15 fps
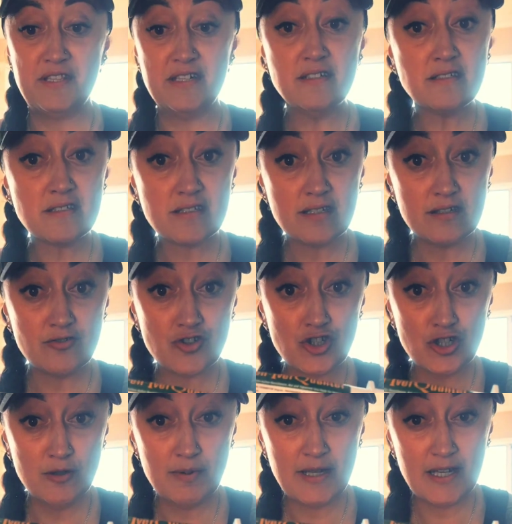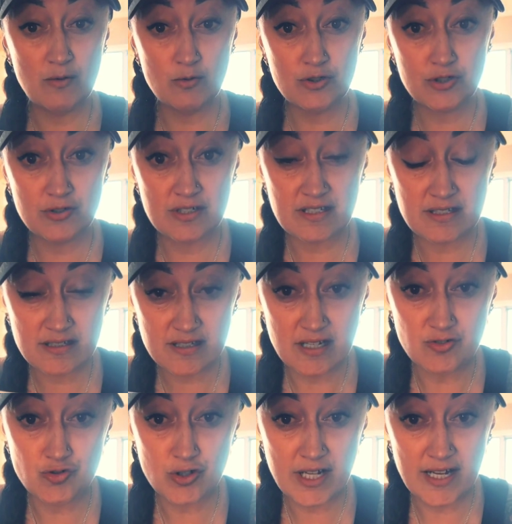This tube here will do a
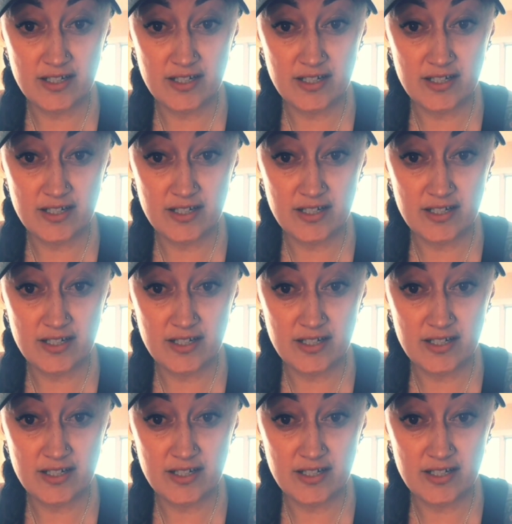600